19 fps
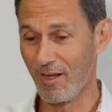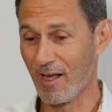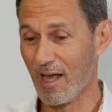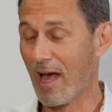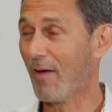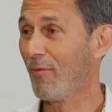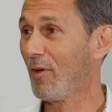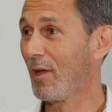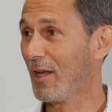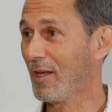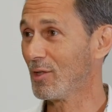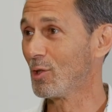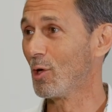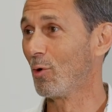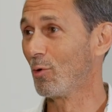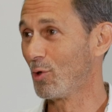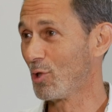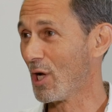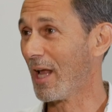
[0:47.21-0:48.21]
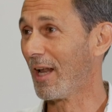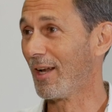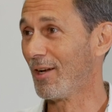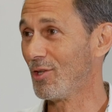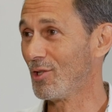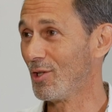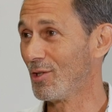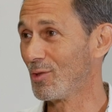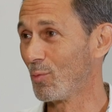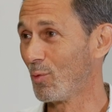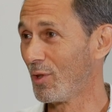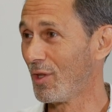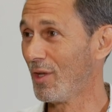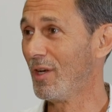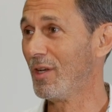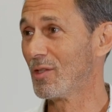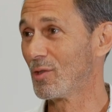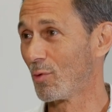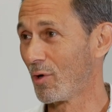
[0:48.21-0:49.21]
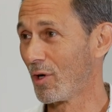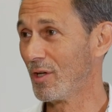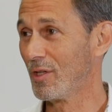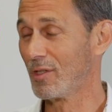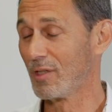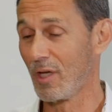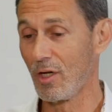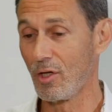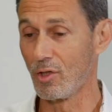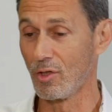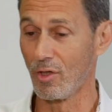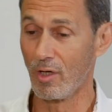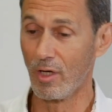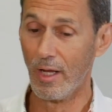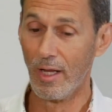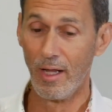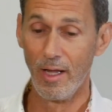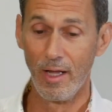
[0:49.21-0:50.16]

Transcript: having his own challenges within his organization,